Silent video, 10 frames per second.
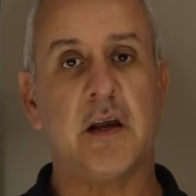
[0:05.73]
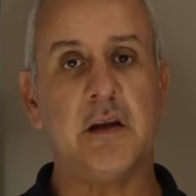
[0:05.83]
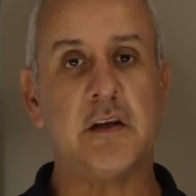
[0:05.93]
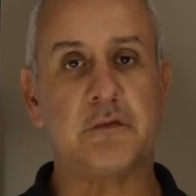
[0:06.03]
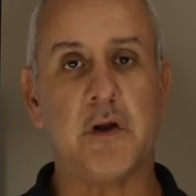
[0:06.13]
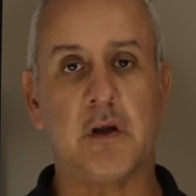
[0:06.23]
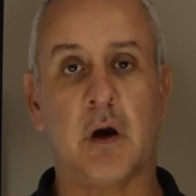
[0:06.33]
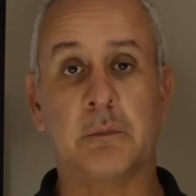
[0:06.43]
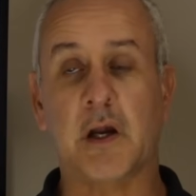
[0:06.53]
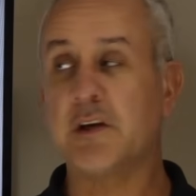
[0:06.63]
In this
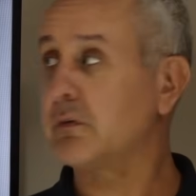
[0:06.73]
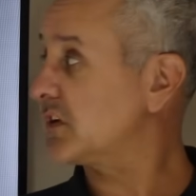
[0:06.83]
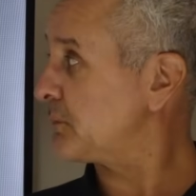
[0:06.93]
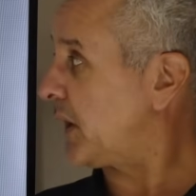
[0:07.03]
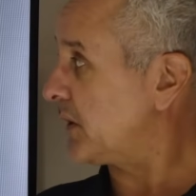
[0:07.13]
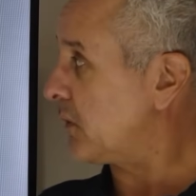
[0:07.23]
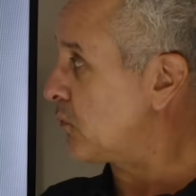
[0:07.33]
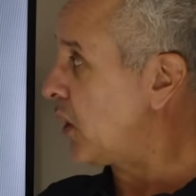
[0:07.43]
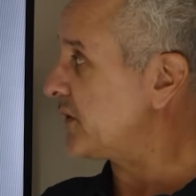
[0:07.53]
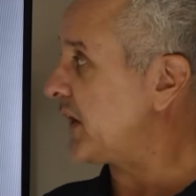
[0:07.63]
video, I'm going to explain
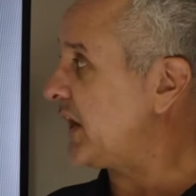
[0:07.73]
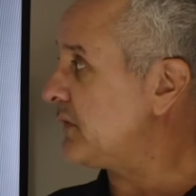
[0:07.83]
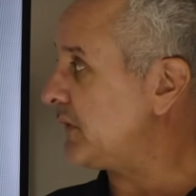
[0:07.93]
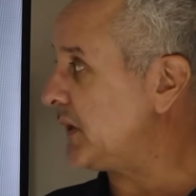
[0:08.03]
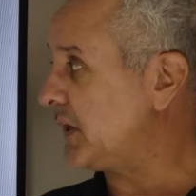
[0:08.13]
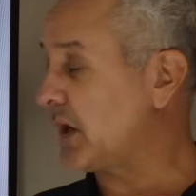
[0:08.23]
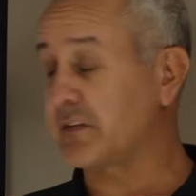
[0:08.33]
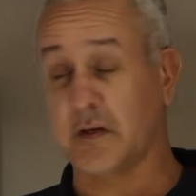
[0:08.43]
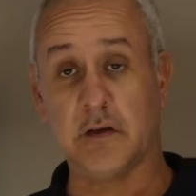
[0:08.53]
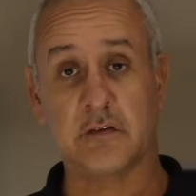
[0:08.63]
what the
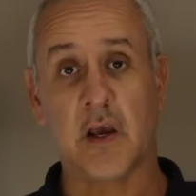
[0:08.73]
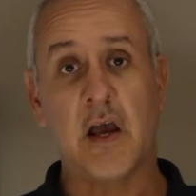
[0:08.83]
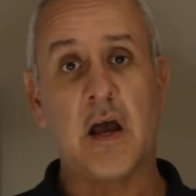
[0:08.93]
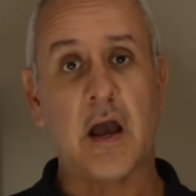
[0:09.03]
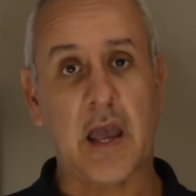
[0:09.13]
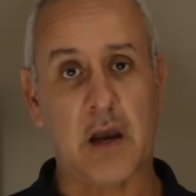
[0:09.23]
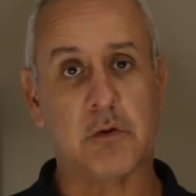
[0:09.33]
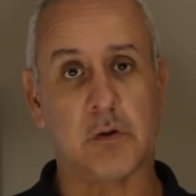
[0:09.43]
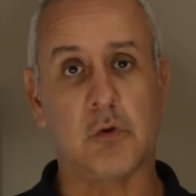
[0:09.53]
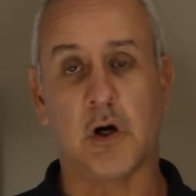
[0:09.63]
NVES is,
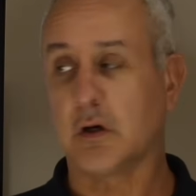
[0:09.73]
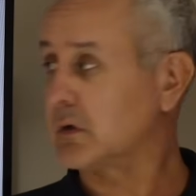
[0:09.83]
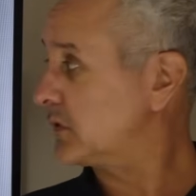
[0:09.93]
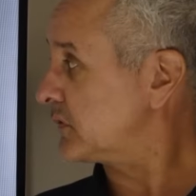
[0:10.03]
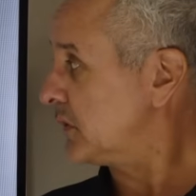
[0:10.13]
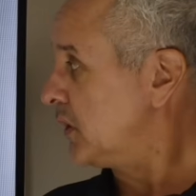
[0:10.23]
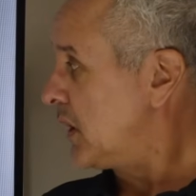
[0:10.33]
how it works,